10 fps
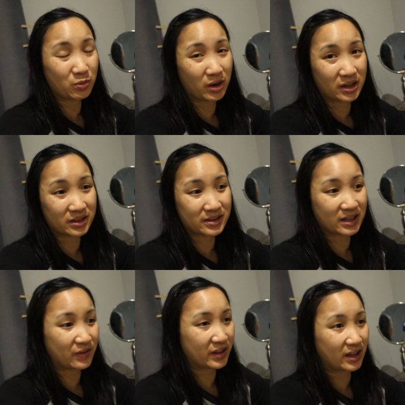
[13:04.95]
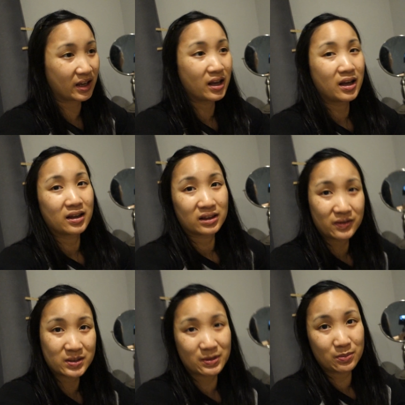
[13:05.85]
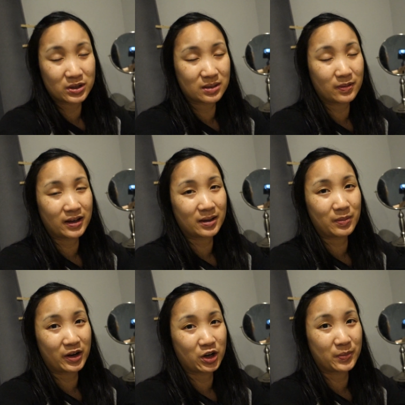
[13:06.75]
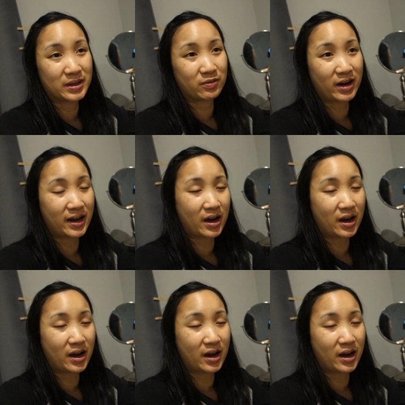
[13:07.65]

the rugs and everything. Louie's being put to bed by Herman right